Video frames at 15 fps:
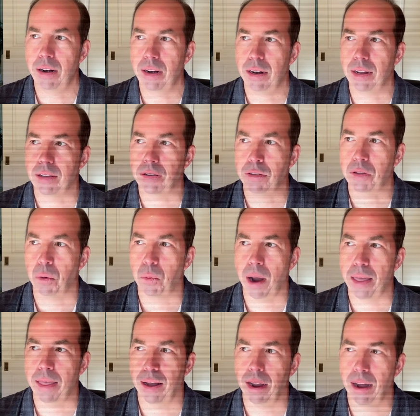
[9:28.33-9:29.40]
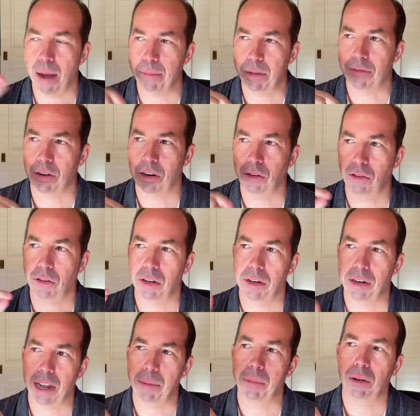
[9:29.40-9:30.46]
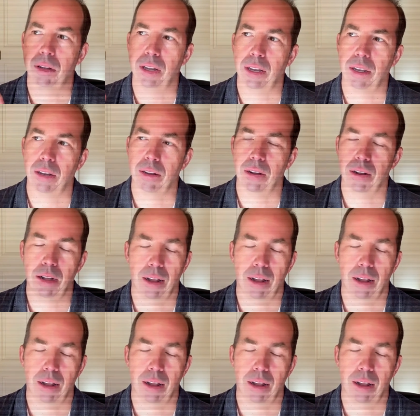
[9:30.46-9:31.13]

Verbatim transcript: it is the way that Omniverse is enabling